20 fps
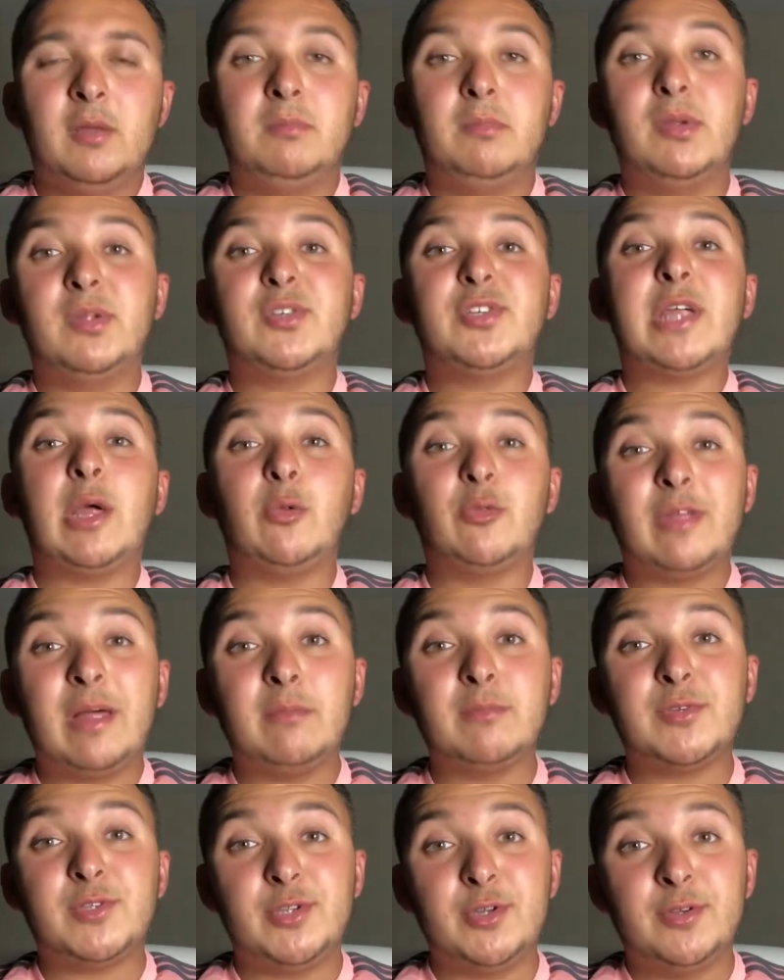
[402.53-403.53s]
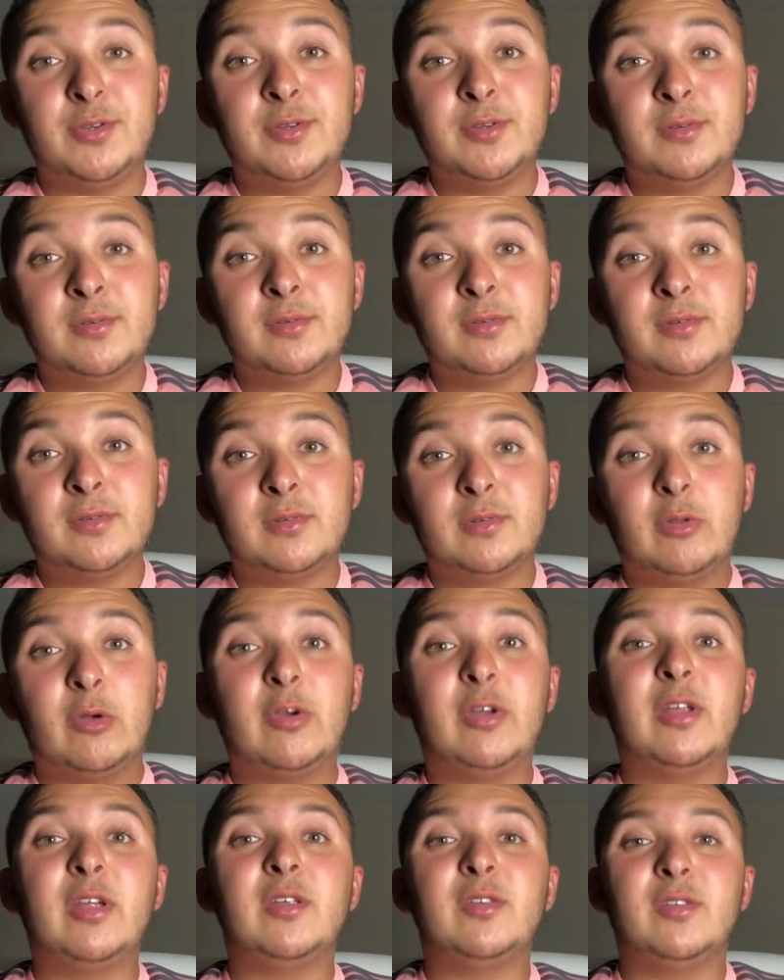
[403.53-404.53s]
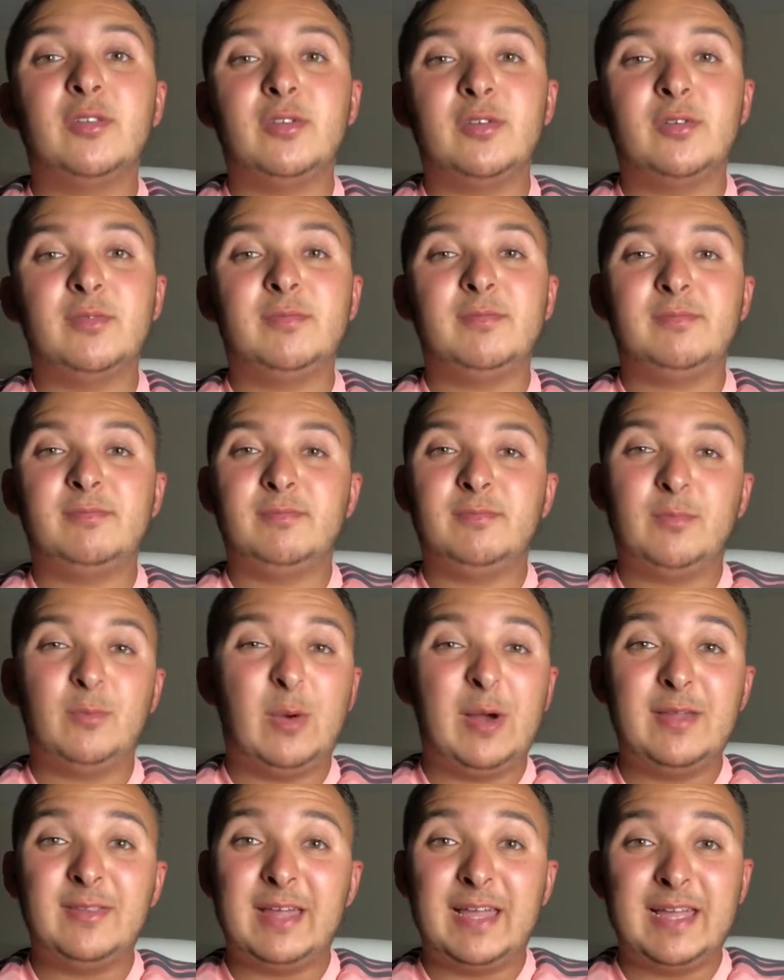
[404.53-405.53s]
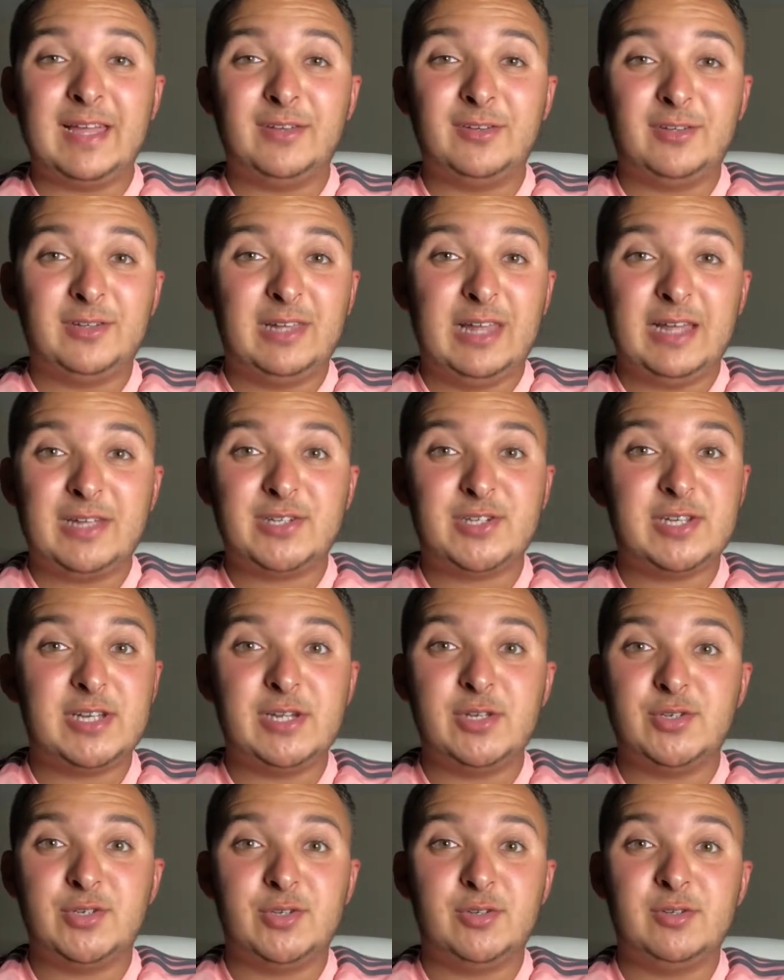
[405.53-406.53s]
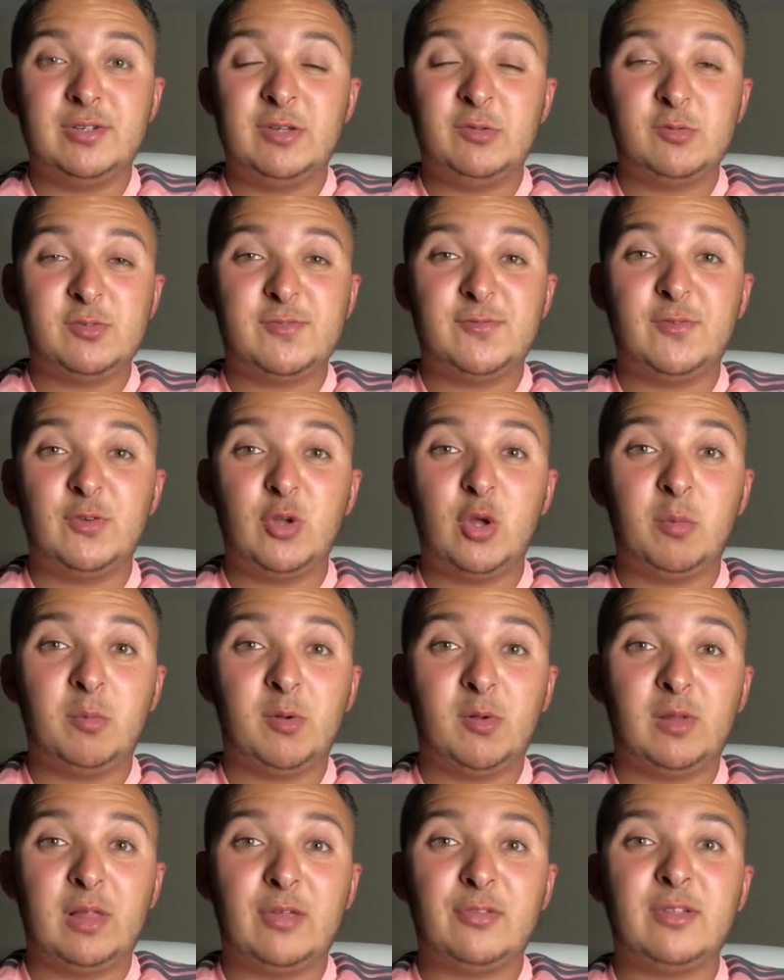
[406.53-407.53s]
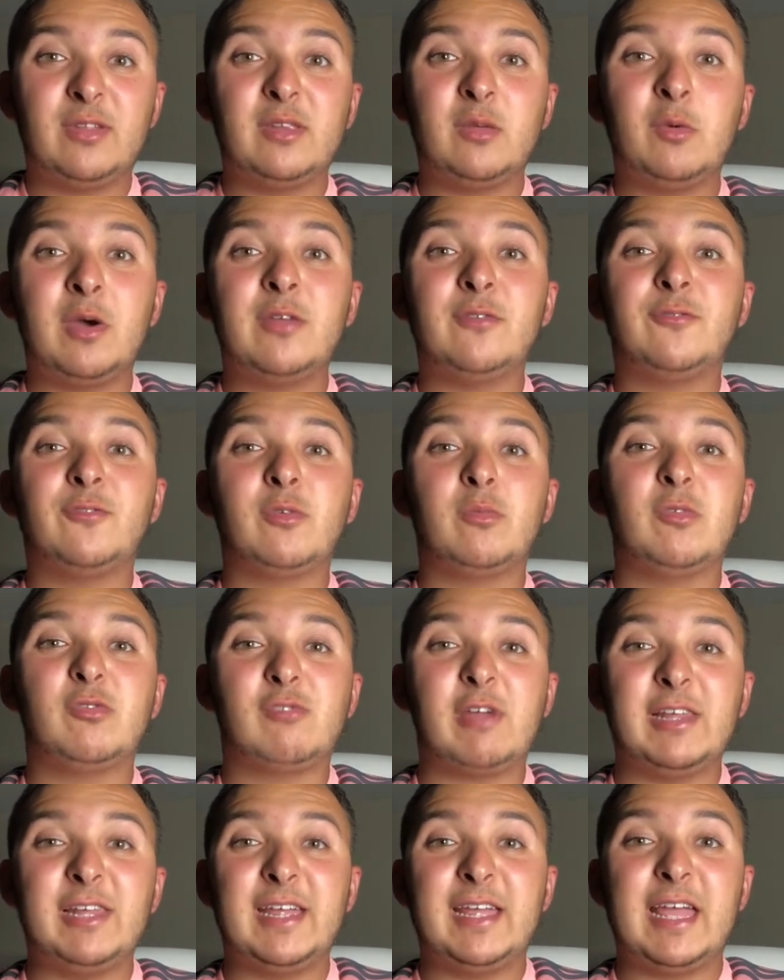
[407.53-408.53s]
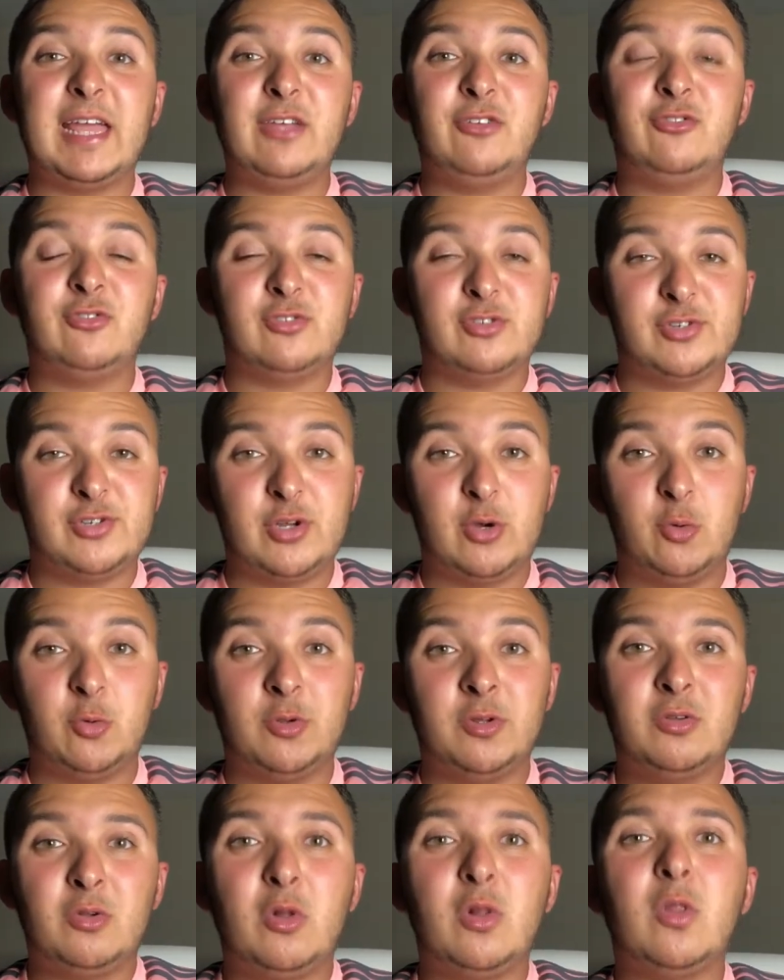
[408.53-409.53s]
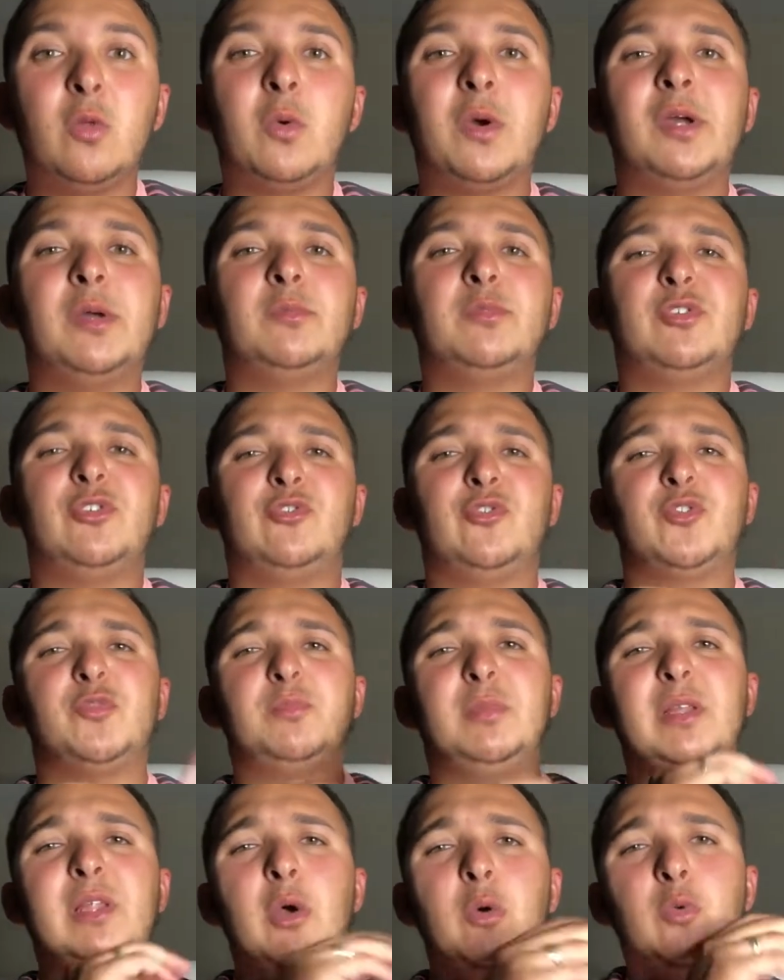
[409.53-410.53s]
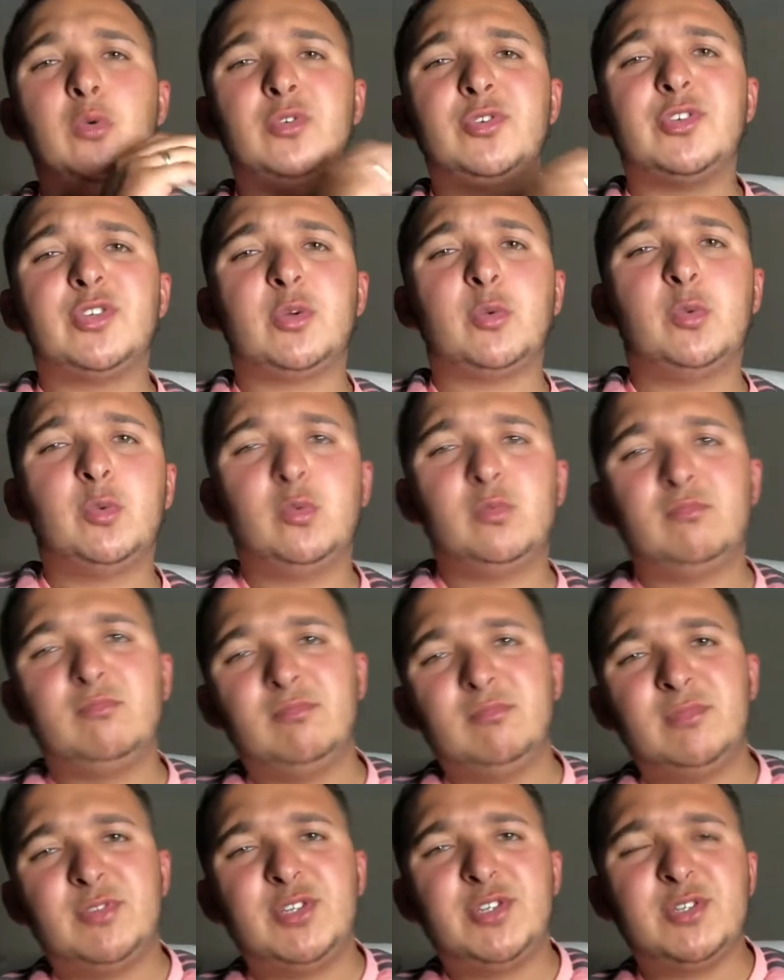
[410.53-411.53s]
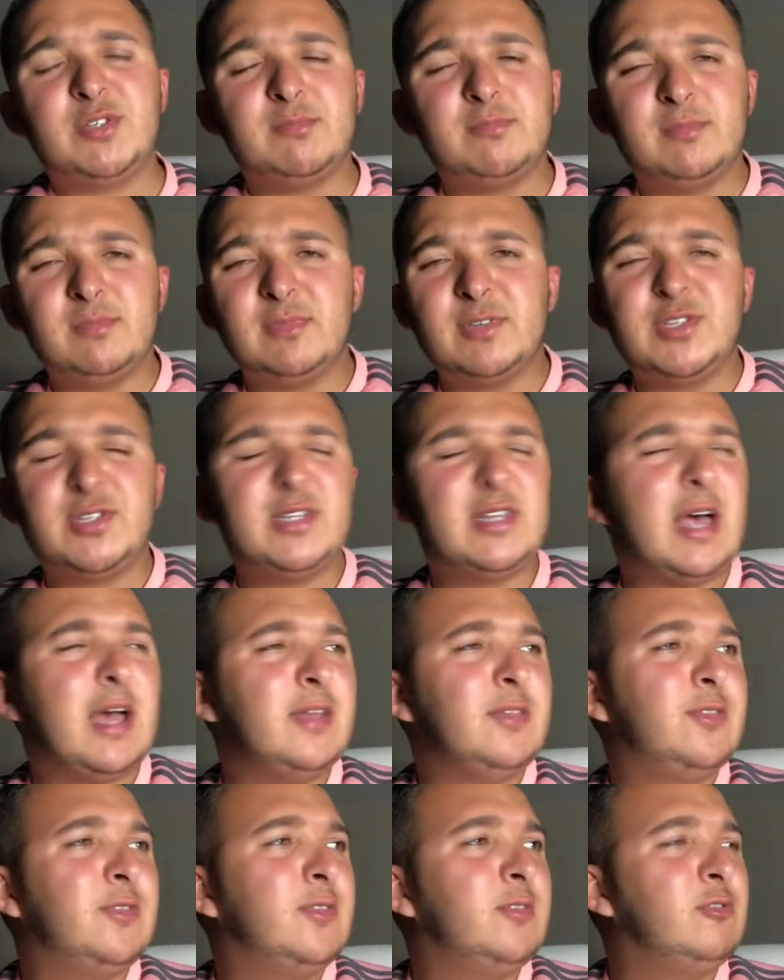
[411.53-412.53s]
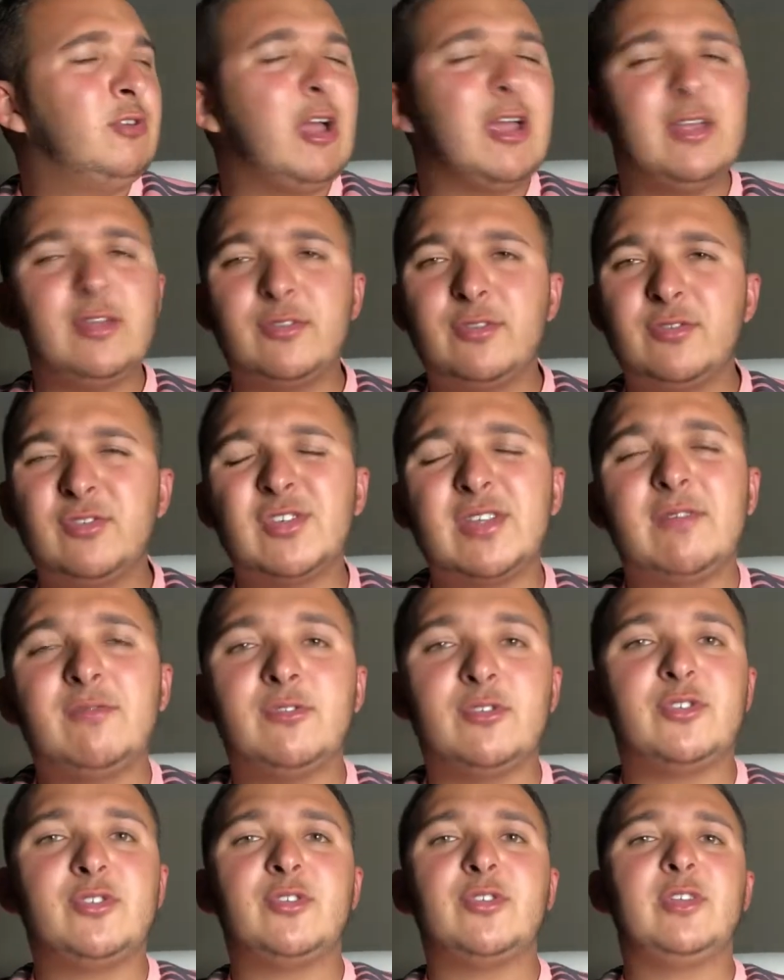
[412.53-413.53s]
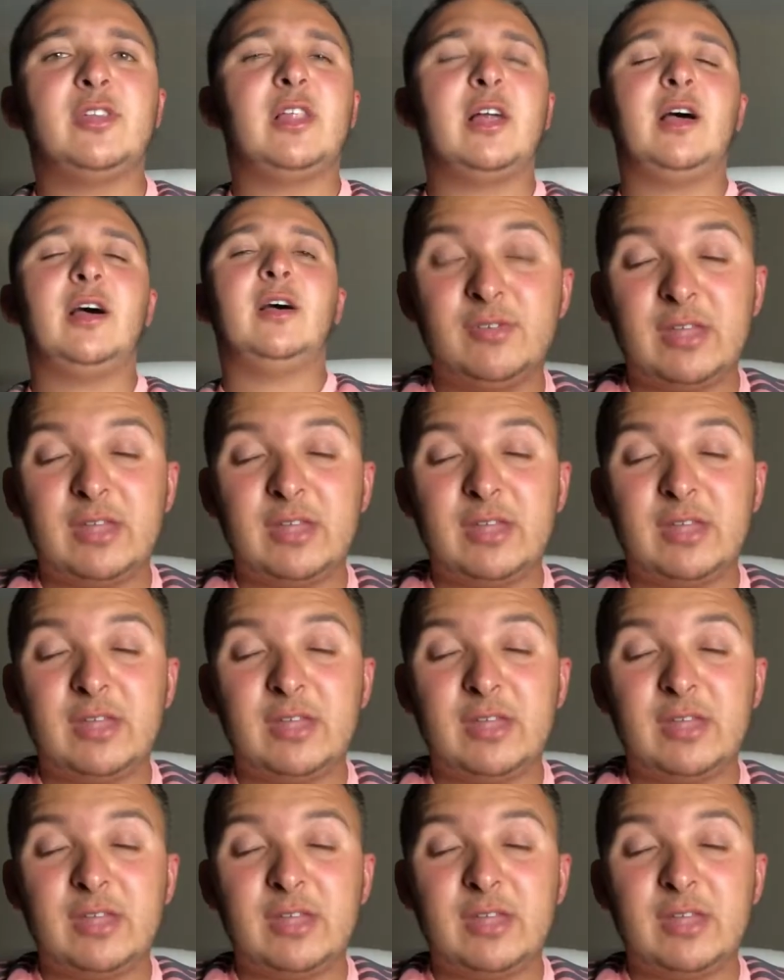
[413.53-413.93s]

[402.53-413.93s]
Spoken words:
But Southampton, looking at the way they ended last season, it was phenomenal. I think they went from the relegation zone all the way up to just below us, so it's 9th or 8th, 7th, something like that.